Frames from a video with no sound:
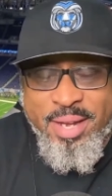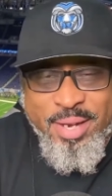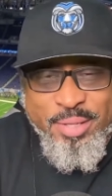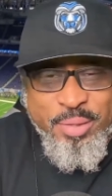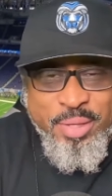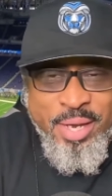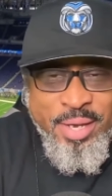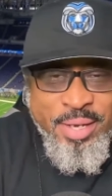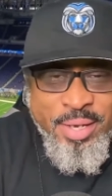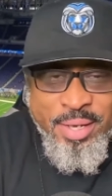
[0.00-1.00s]
it
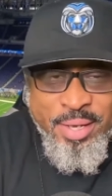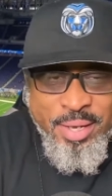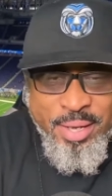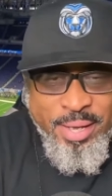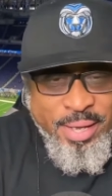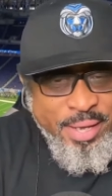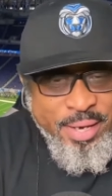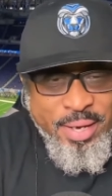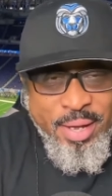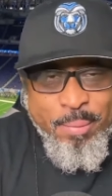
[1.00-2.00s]
yesterday,
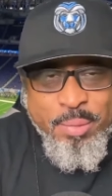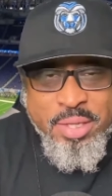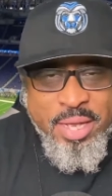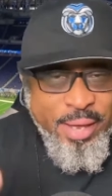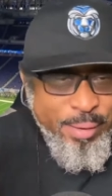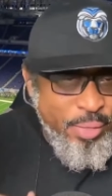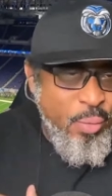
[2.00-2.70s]
and I was like,